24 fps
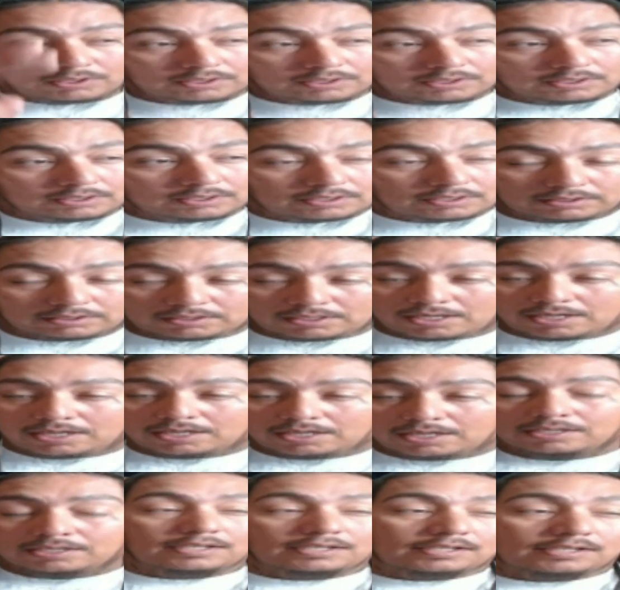They did the
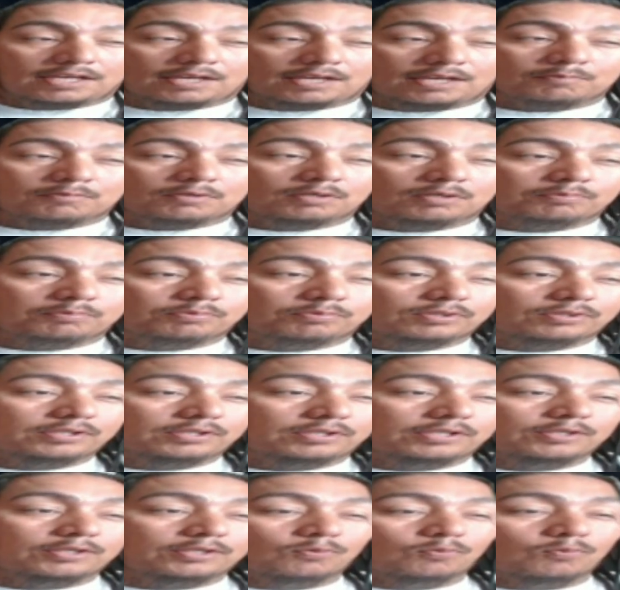thing. He came up, put
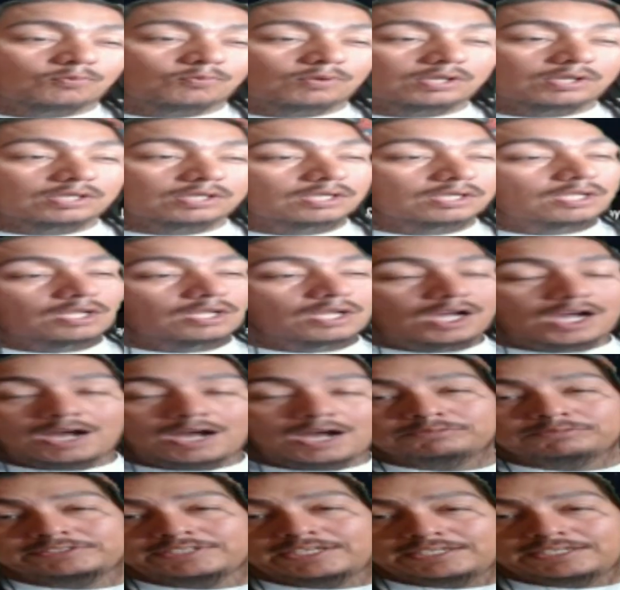it into work.
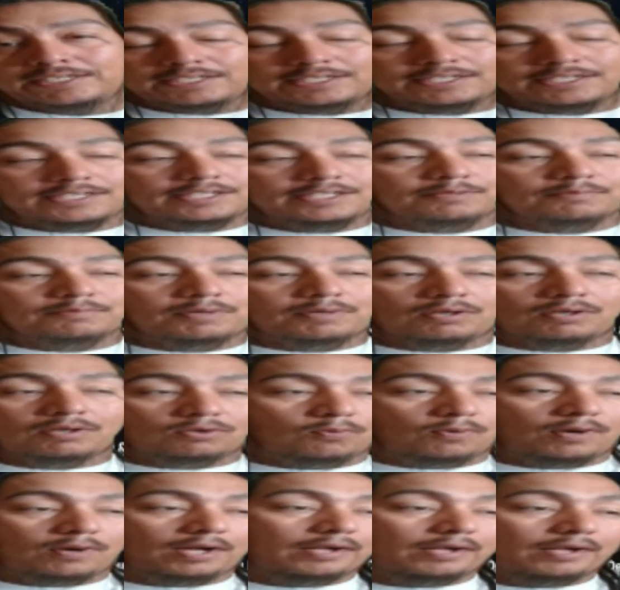I'm saying him, I don't
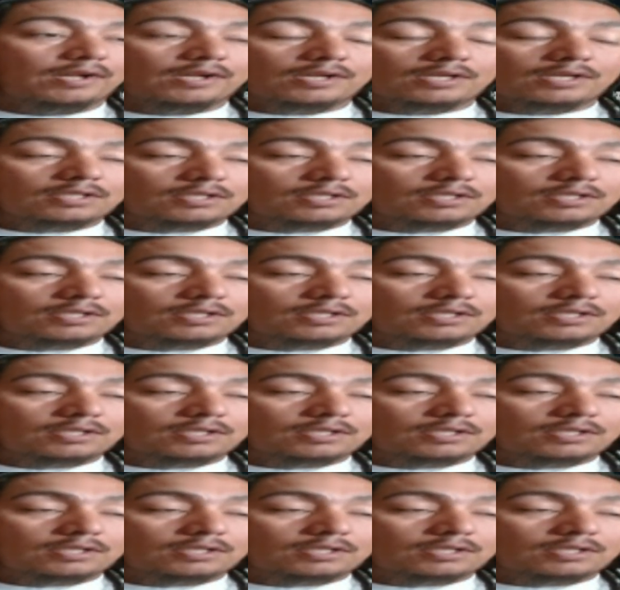know why,